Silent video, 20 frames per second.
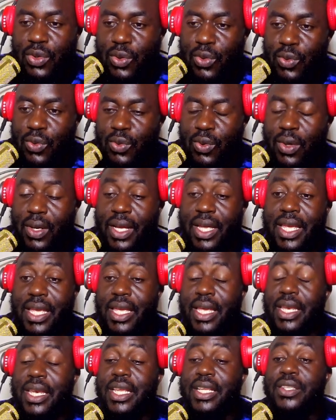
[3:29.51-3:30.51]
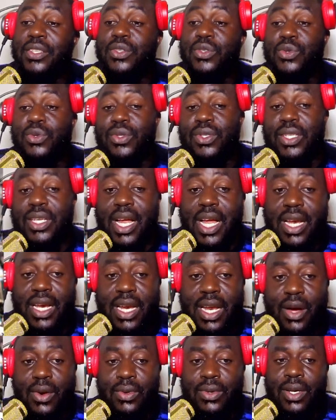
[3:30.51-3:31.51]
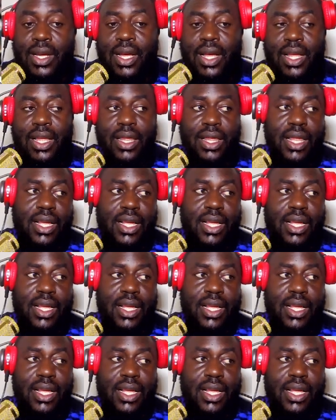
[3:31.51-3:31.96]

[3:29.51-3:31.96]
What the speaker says: or he needs to stand down?